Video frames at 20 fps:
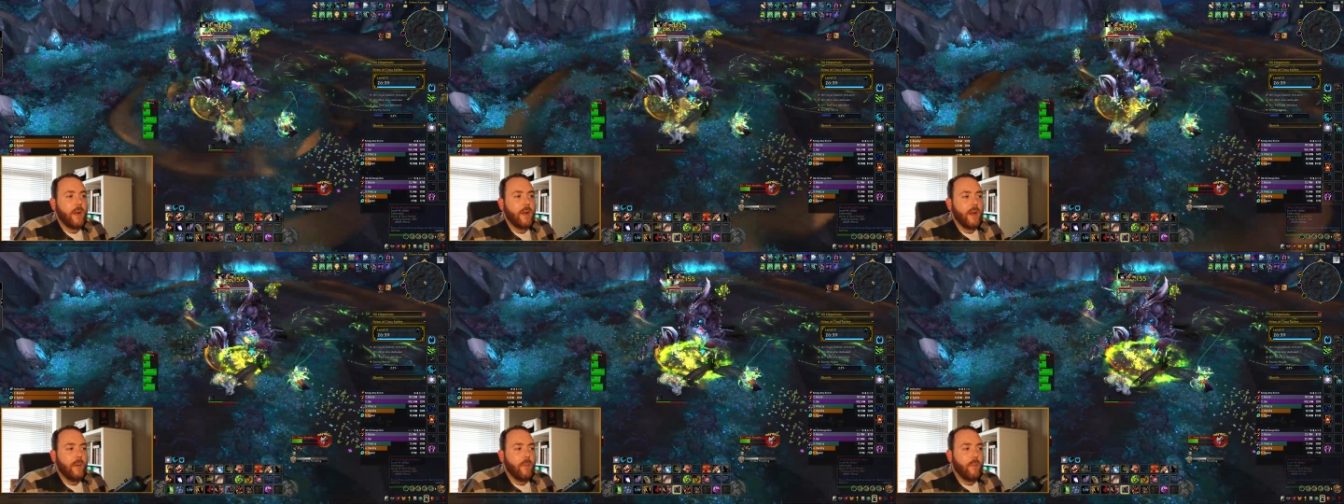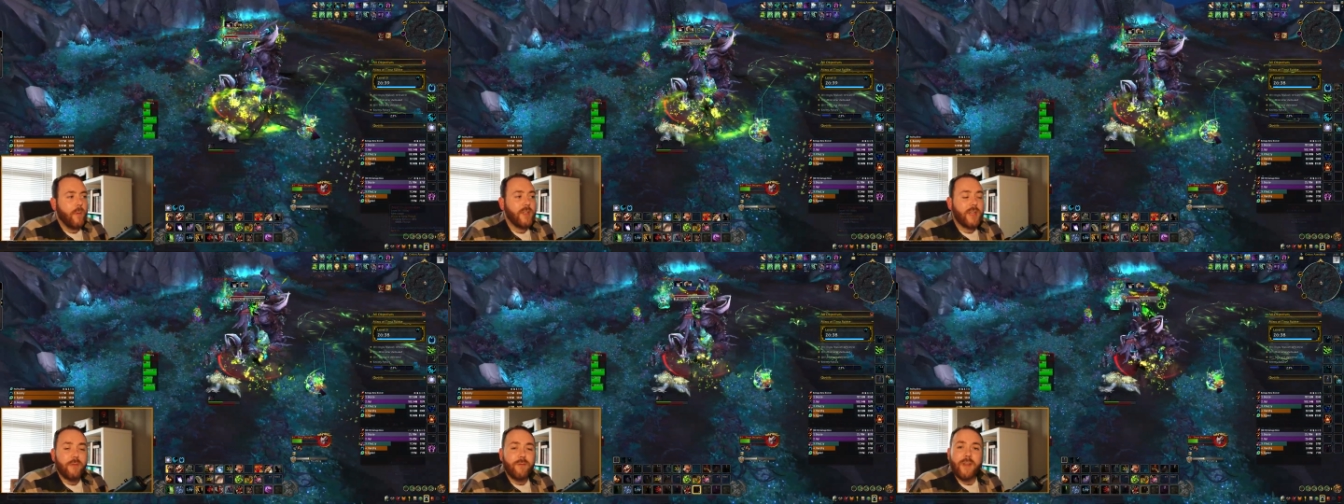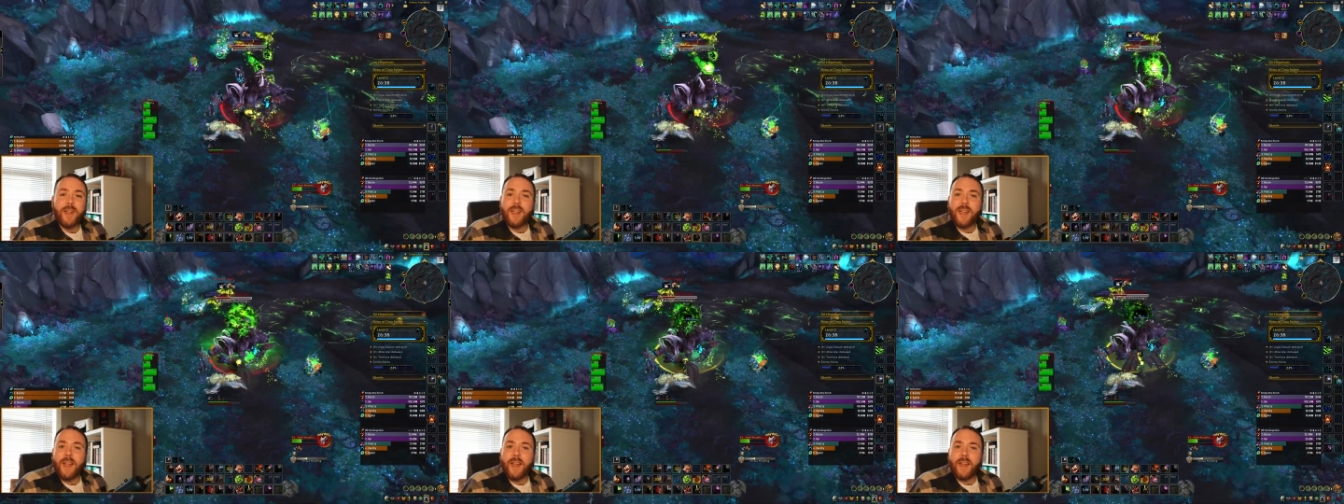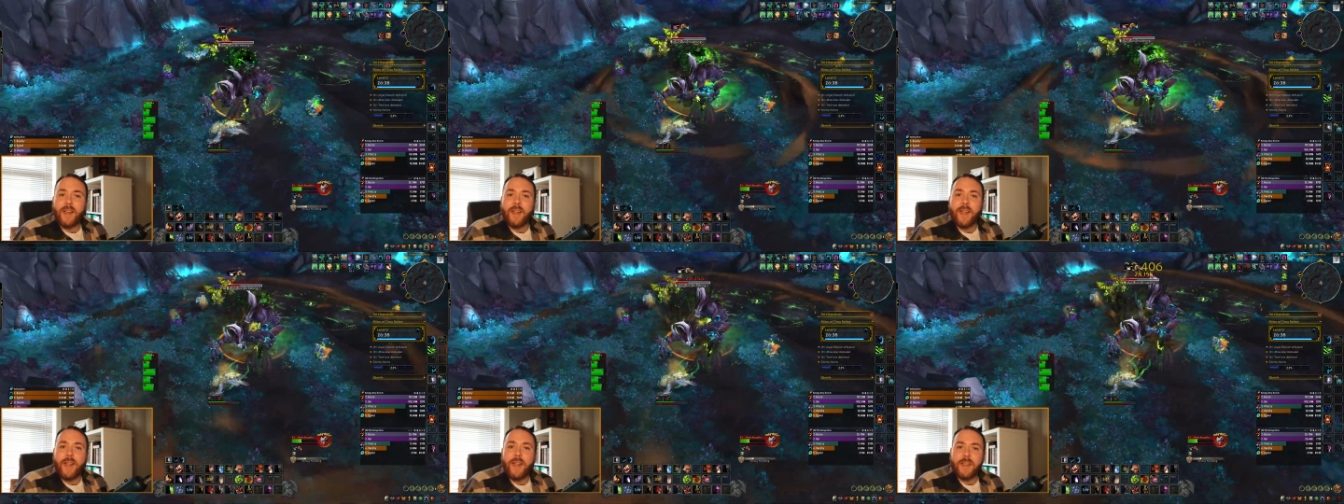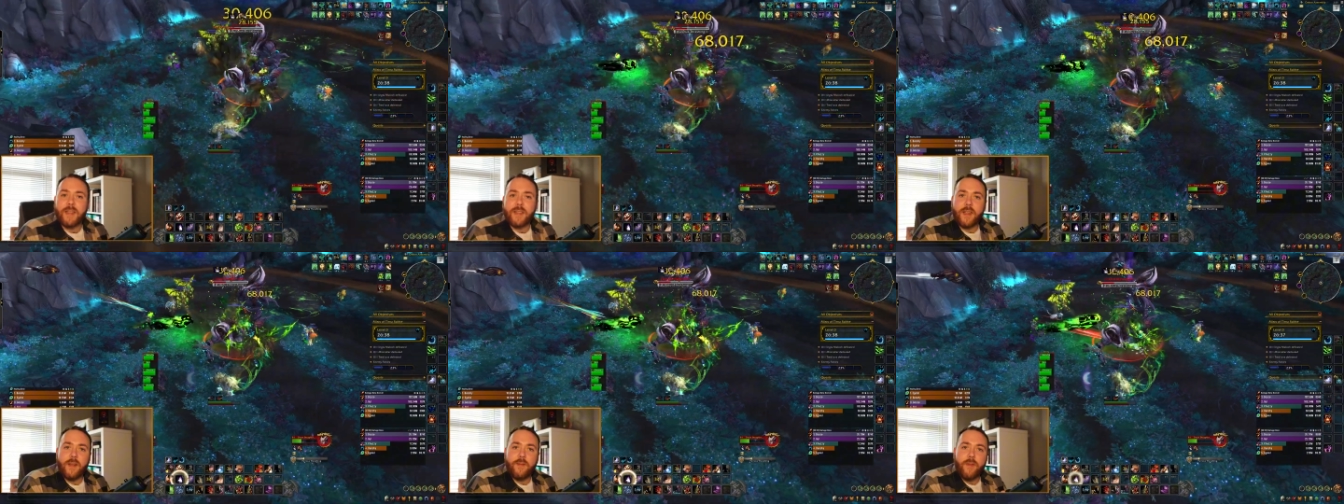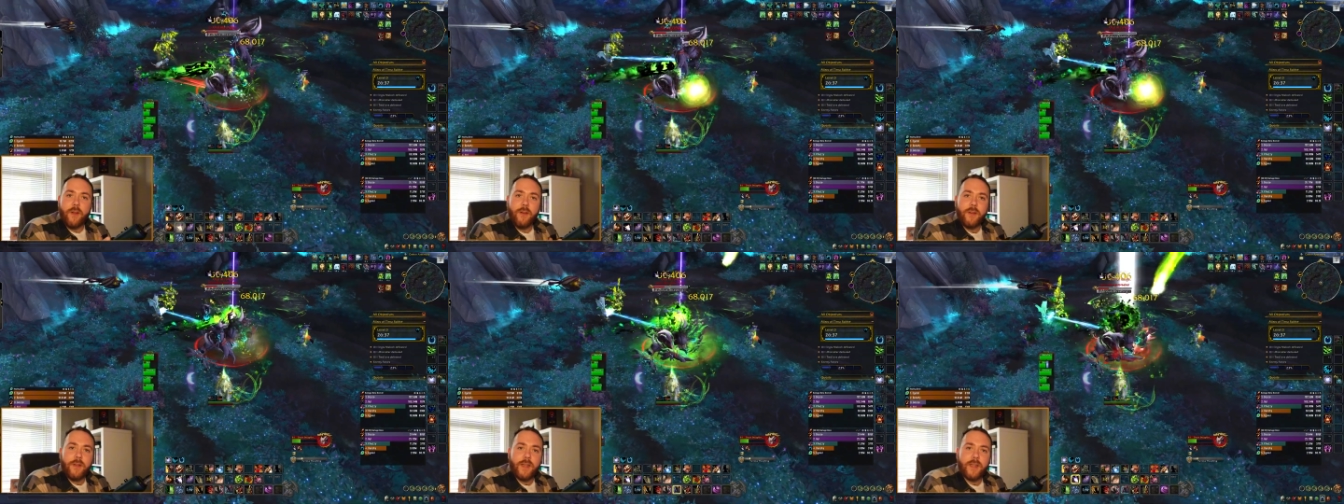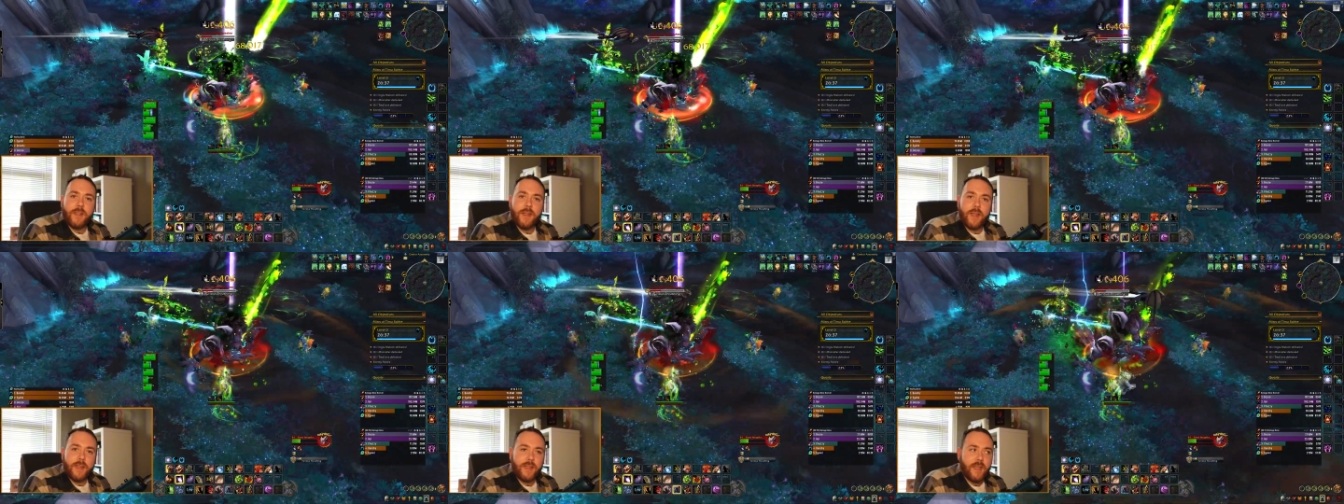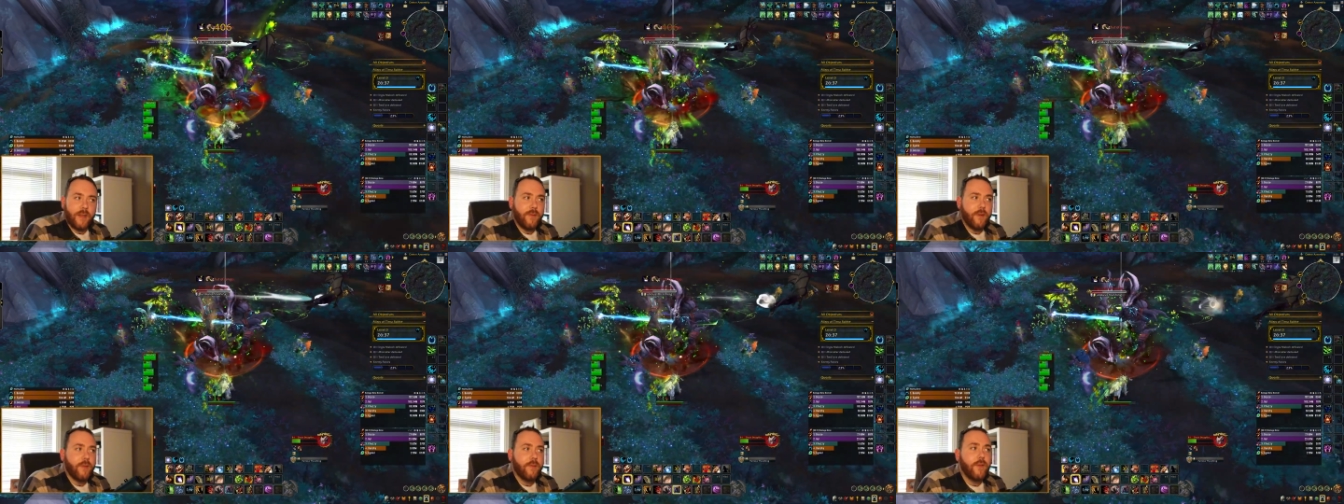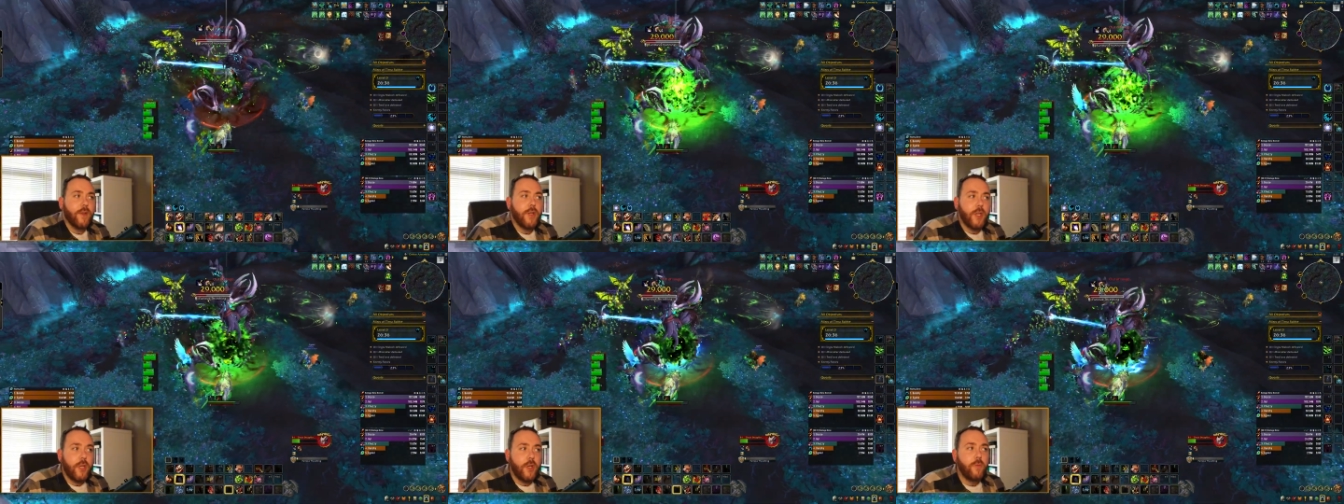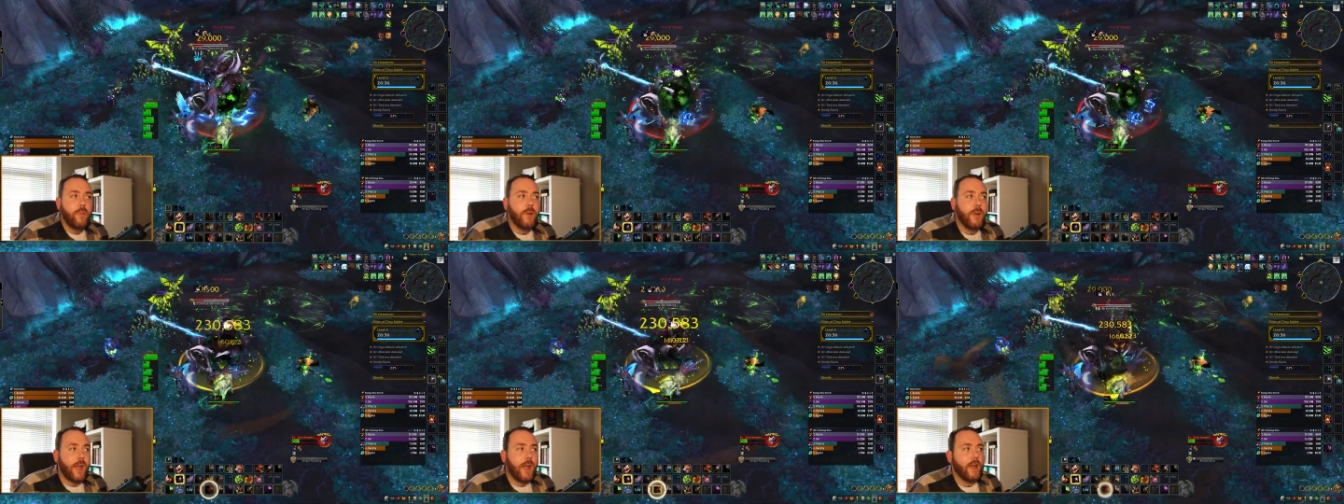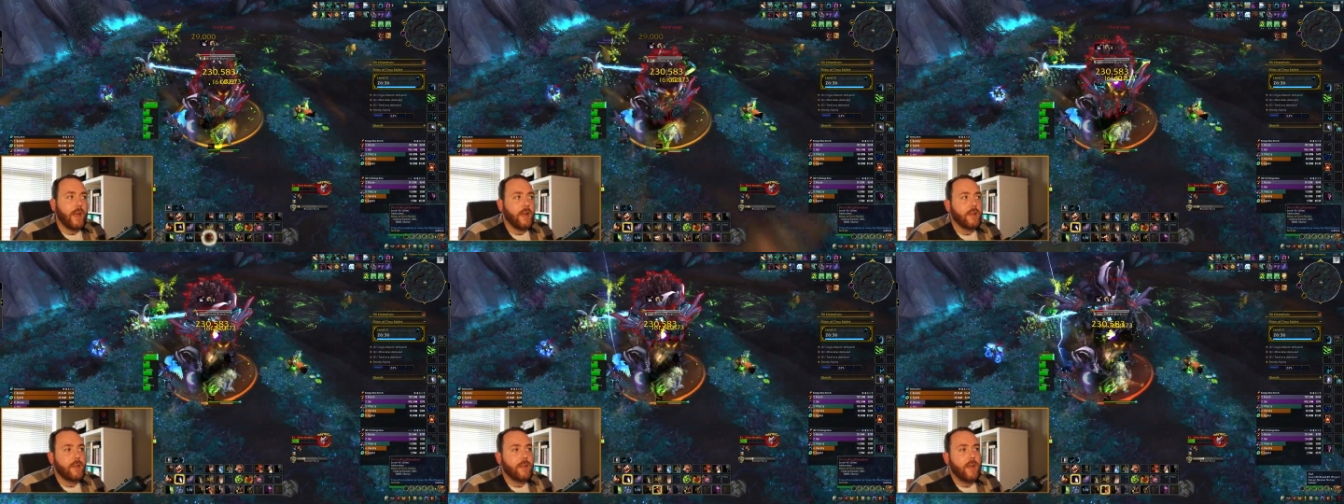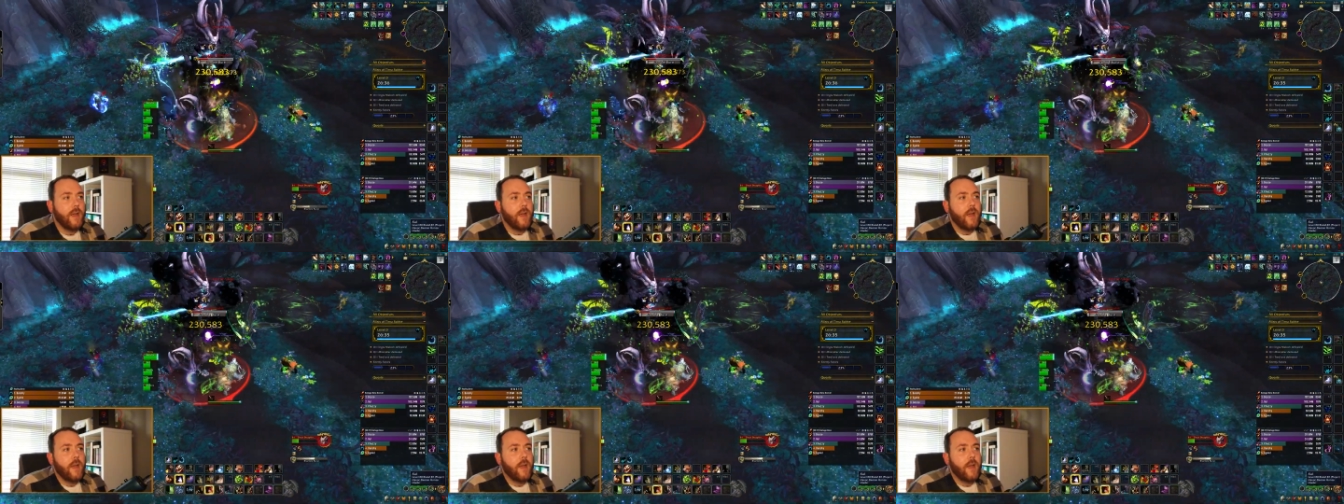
which I really like. It's very distinctive, and for new players